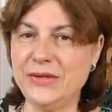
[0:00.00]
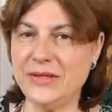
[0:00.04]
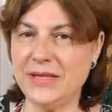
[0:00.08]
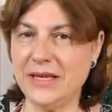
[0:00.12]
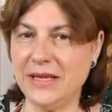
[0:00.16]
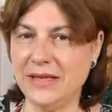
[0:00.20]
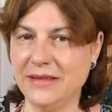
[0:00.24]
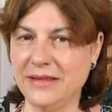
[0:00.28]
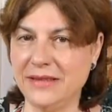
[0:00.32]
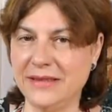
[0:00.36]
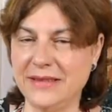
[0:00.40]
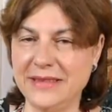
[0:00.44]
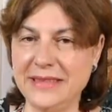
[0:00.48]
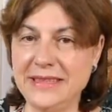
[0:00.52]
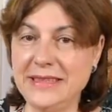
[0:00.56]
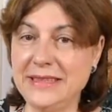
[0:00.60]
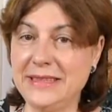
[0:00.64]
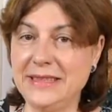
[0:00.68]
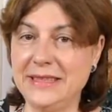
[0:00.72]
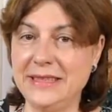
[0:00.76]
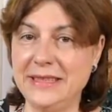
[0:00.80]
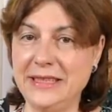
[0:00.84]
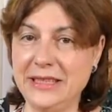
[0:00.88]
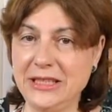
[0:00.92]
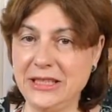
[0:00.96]
that this
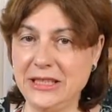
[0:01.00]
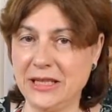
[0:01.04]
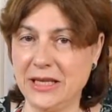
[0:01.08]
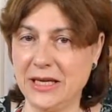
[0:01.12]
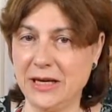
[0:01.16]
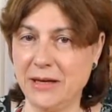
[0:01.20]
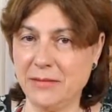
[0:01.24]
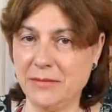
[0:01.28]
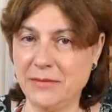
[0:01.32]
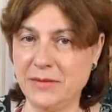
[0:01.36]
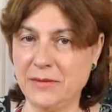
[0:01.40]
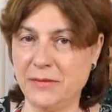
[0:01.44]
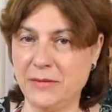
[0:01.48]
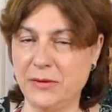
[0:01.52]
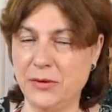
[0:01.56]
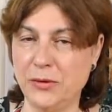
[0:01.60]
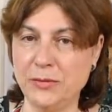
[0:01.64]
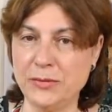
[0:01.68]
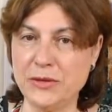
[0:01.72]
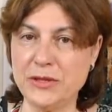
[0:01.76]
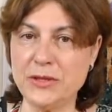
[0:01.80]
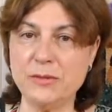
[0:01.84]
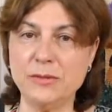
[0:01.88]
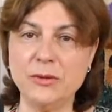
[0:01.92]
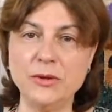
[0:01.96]
dish comes from
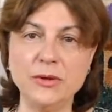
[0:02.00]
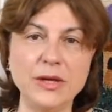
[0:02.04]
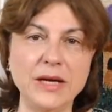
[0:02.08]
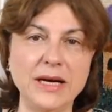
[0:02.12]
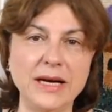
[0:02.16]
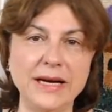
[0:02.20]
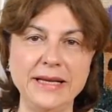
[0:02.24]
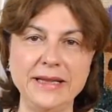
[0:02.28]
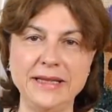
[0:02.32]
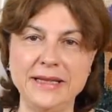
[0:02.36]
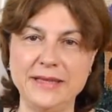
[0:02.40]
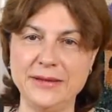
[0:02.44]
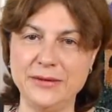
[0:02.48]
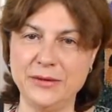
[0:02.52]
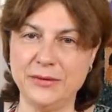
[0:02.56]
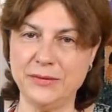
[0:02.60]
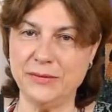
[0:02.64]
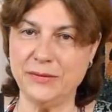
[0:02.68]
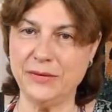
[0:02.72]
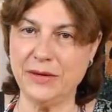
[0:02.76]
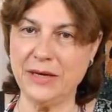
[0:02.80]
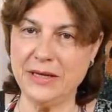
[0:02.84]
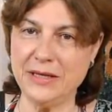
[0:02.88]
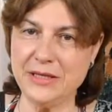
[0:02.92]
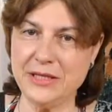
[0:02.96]
small highland of
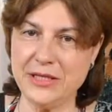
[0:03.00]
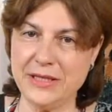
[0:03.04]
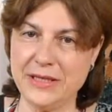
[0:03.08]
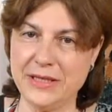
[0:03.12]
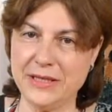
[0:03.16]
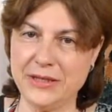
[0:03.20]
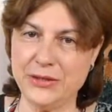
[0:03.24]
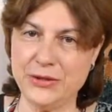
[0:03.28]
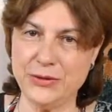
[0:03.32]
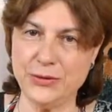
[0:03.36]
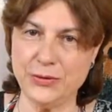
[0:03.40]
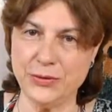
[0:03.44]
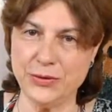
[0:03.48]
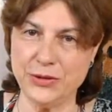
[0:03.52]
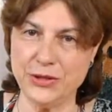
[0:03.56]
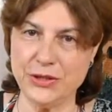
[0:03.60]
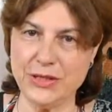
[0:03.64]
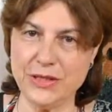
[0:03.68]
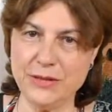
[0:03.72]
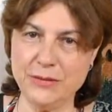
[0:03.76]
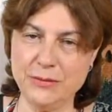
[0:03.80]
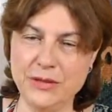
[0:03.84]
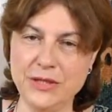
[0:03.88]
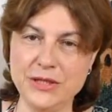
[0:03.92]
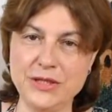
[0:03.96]
Racha in
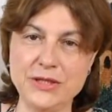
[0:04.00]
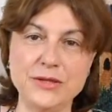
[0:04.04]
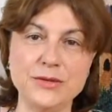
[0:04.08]
Georgia, which is